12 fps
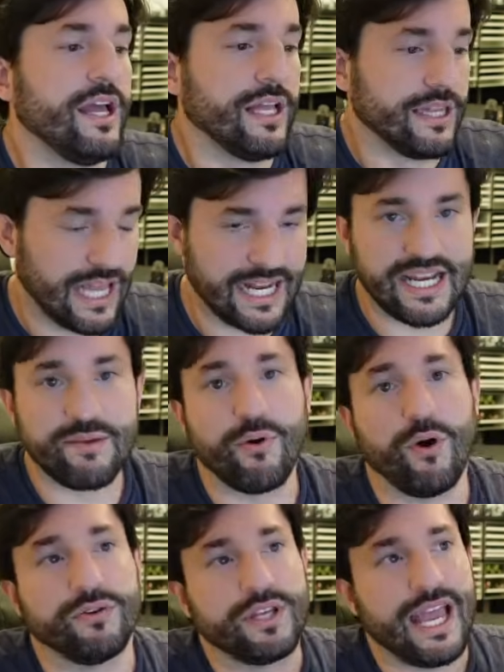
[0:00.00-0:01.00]
Lightning
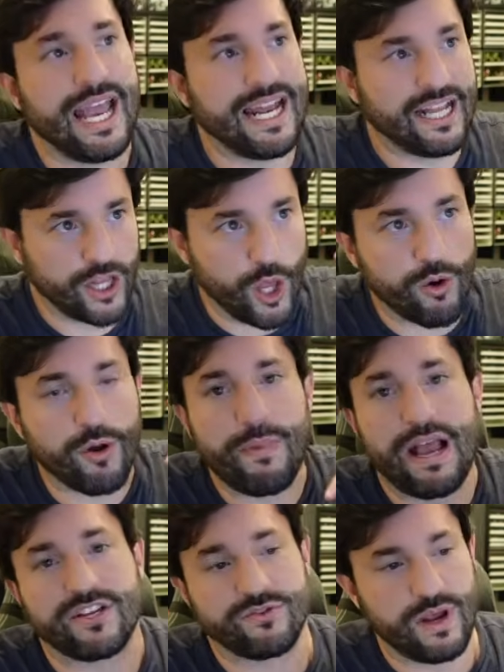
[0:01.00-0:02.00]
Bolt and a lower
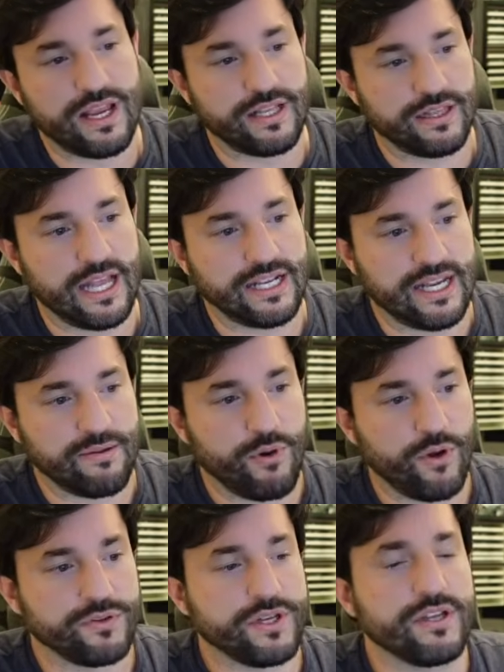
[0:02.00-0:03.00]
max rank Lightning Bolt.